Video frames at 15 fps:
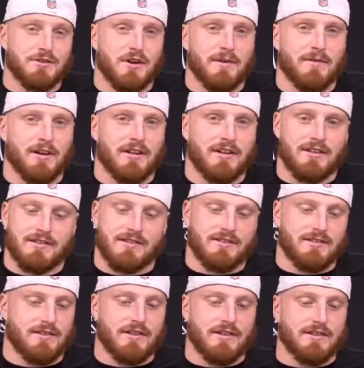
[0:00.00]
know Trayvon,
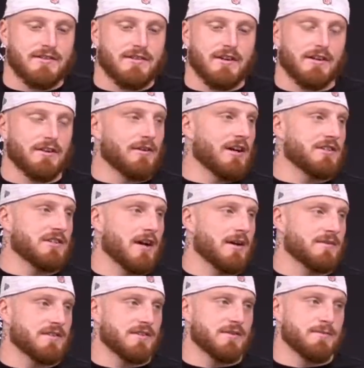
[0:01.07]
he's he's done a great
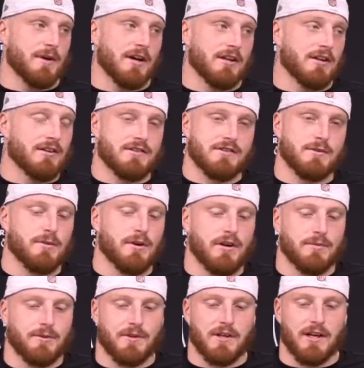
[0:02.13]
job since he's been here. He's
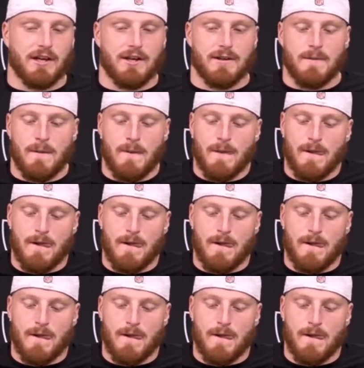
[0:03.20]
super humble kid.